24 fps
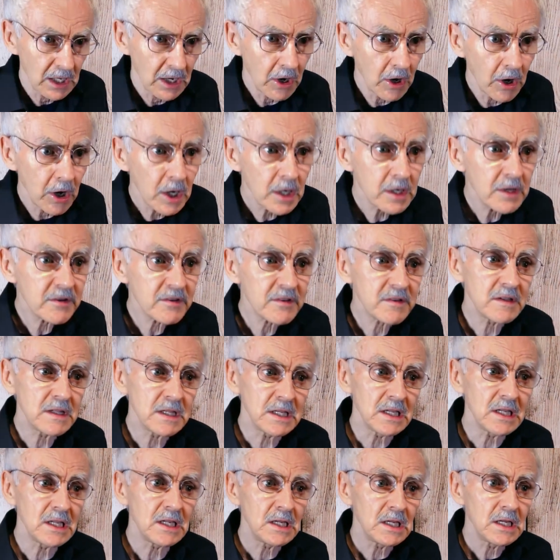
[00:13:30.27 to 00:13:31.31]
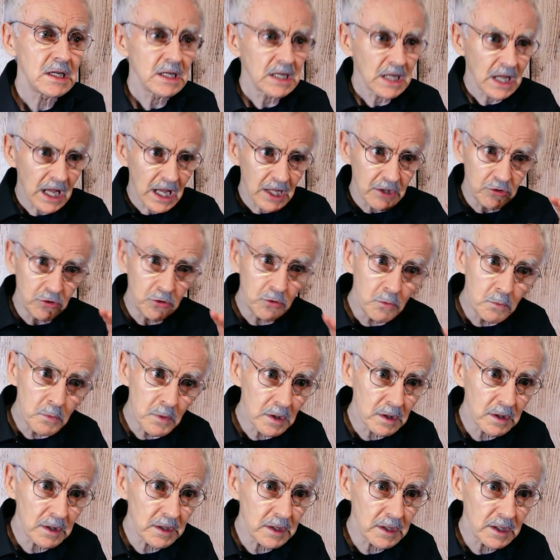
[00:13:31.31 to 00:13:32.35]
Honesty and
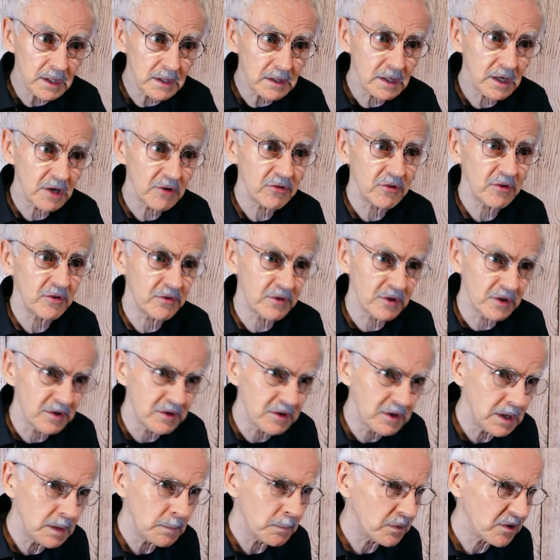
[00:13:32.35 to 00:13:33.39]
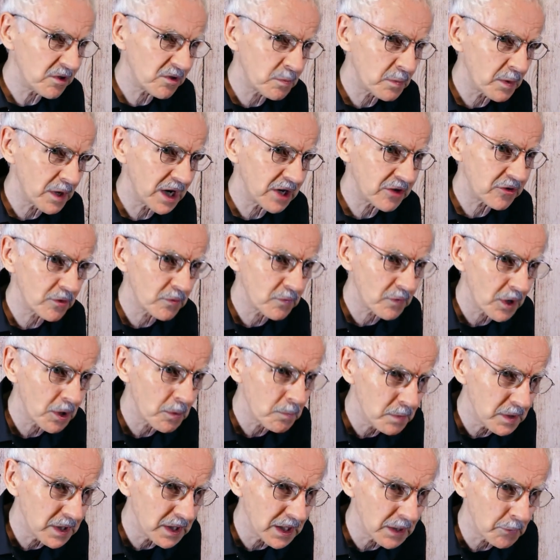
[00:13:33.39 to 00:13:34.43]
humility touches the deepest parts of our
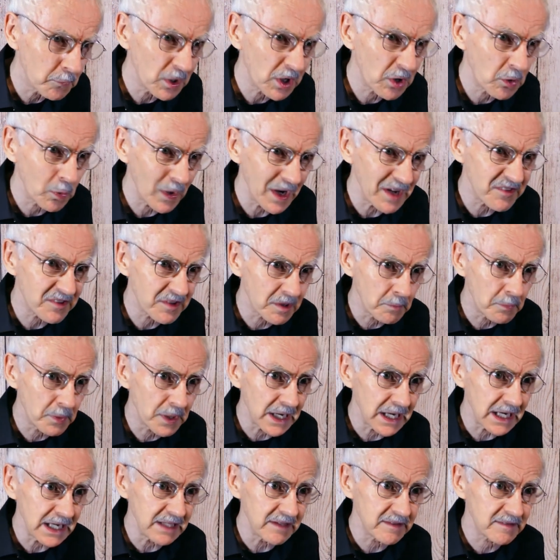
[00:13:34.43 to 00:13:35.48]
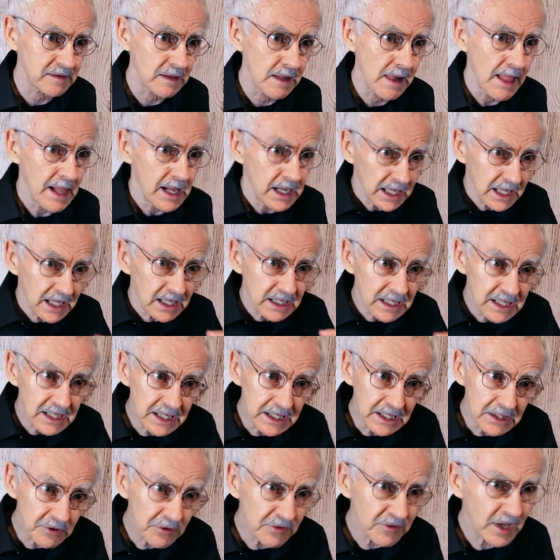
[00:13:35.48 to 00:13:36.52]
being where Christ abides. It
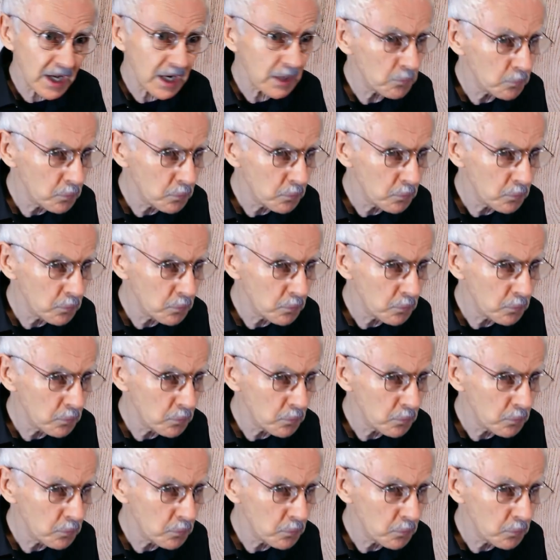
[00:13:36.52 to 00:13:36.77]
heals our